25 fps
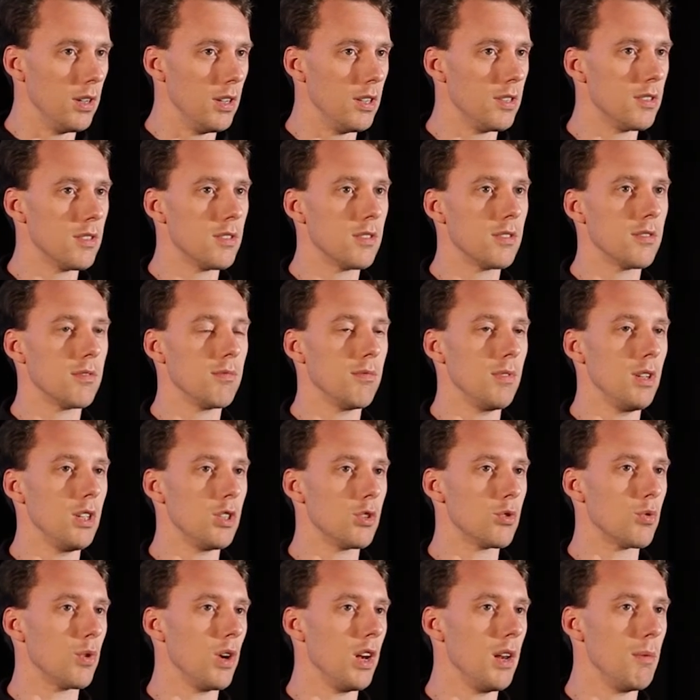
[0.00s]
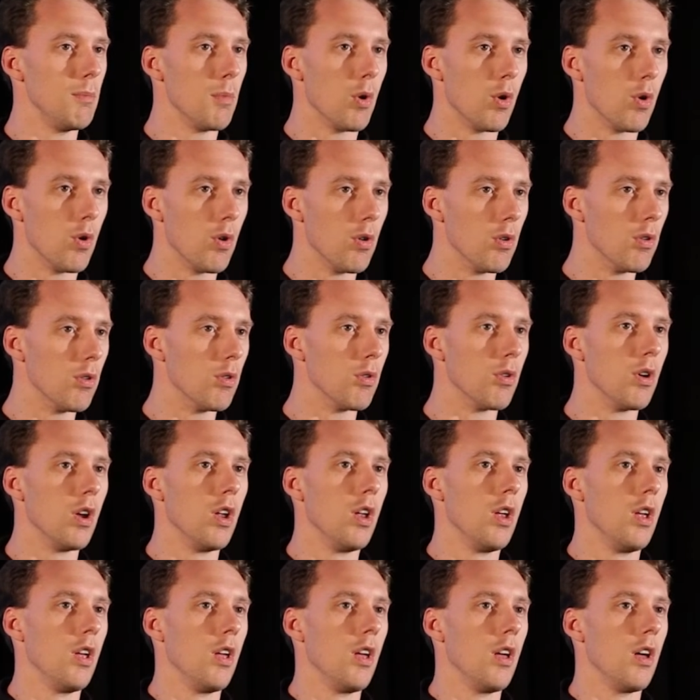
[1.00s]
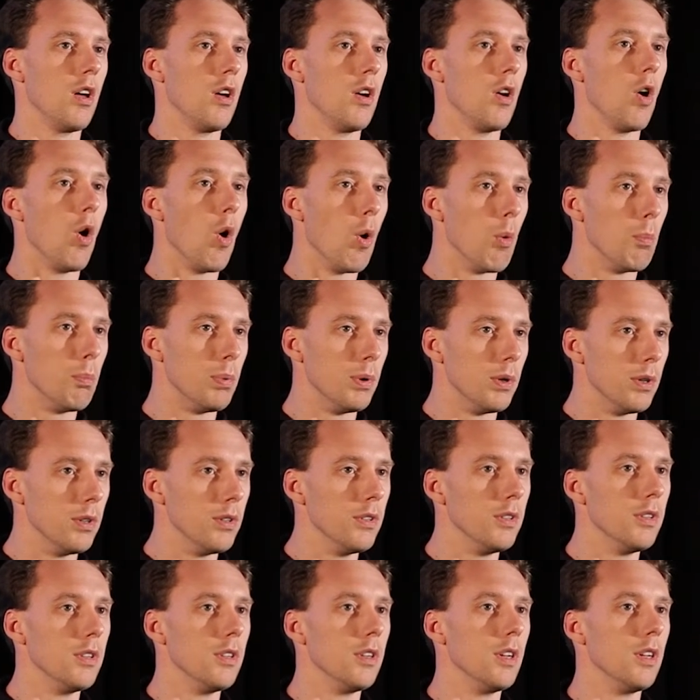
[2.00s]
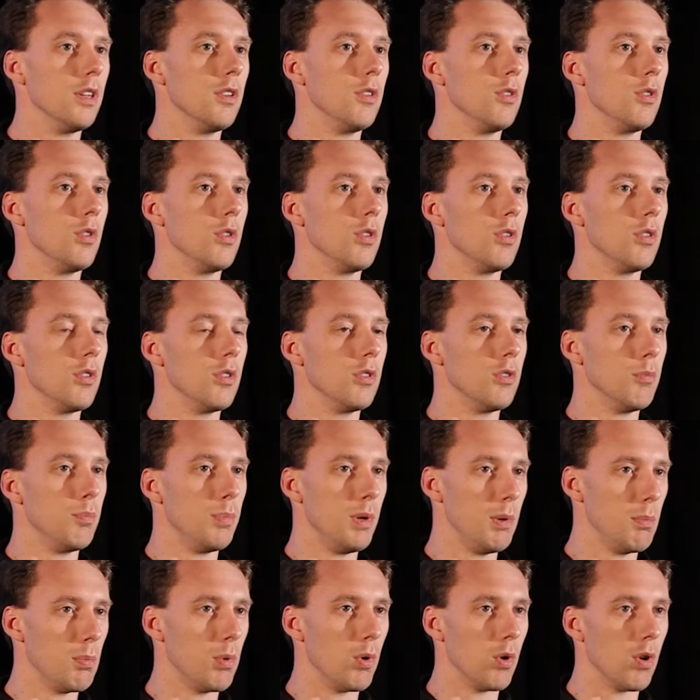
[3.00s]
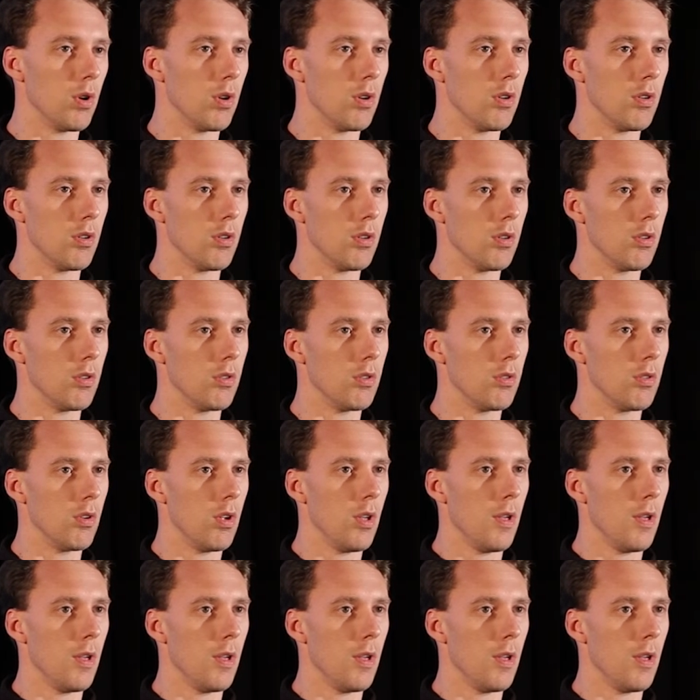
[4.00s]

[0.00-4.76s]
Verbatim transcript: It's right. it's really more uh, open and uh, the people are